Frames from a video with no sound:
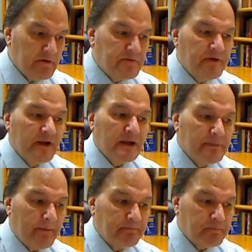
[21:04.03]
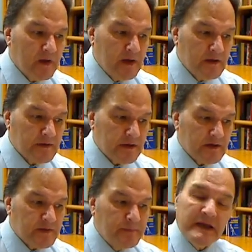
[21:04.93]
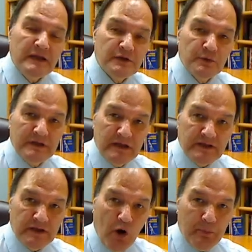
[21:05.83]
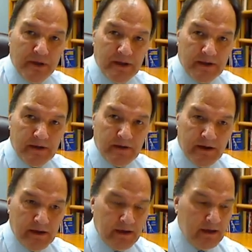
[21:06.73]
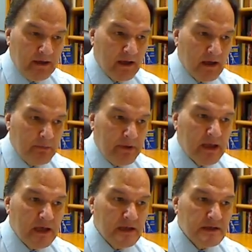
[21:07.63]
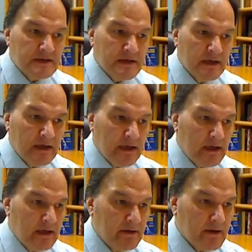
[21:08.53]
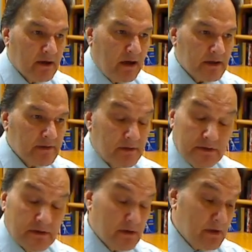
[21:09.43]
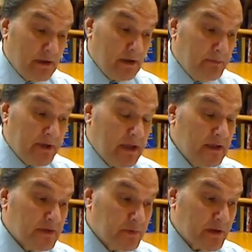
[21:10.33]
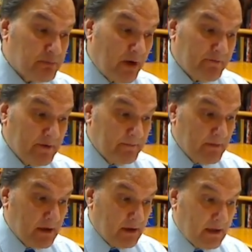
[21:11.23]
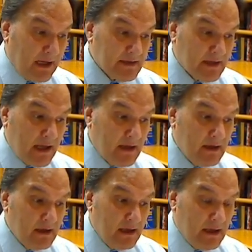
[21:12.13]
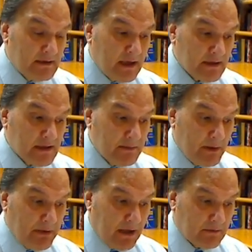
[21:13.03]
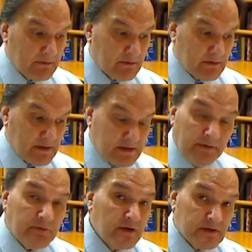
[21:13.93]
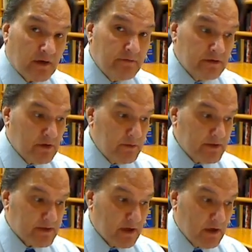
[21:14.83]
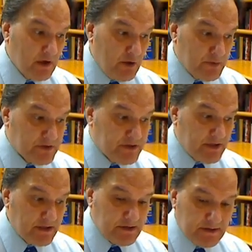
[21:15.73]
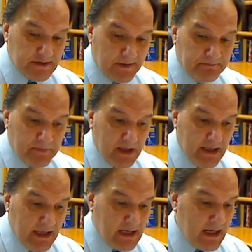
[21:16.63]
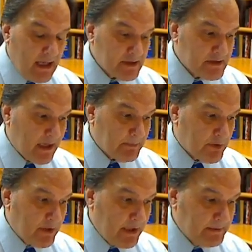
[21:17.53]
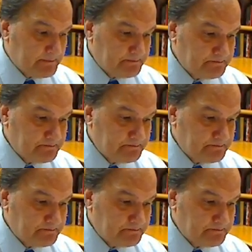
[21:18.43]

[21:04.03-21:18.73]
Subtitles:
Philip is speaking to an Ethiopian here, and he begins in the gospel, or he begins with the prophet Isaiah, and tells him about the suffering servant who was Jesus. And in Acts chapter 8,